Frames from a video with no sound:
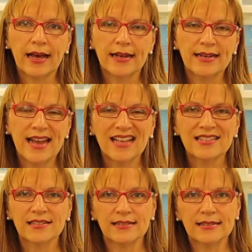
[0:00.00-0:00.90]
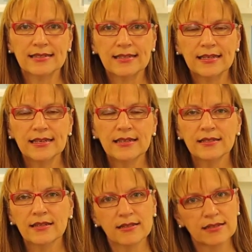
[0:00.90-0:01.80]
Nuts and seeds
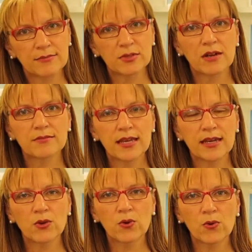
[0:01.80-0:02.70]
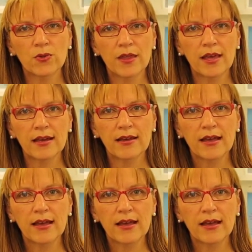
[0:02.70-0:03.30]
can sometimes get caught there.